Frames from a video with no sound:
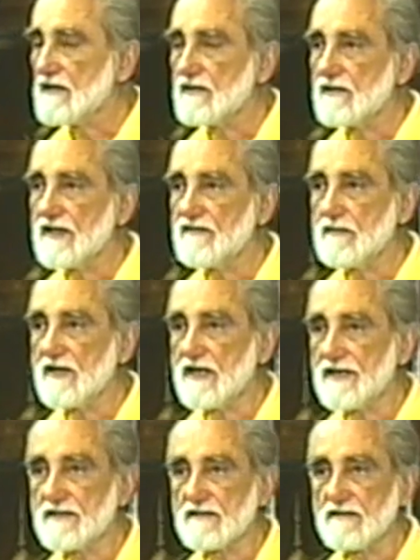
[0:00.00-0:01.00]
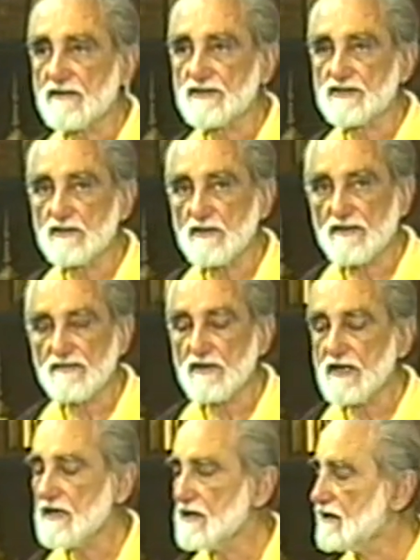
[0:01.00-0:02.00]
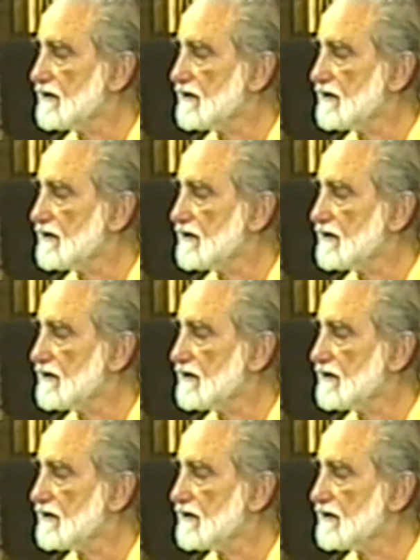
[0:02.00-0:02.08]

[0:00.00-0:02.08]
who lived to be 102 or 3.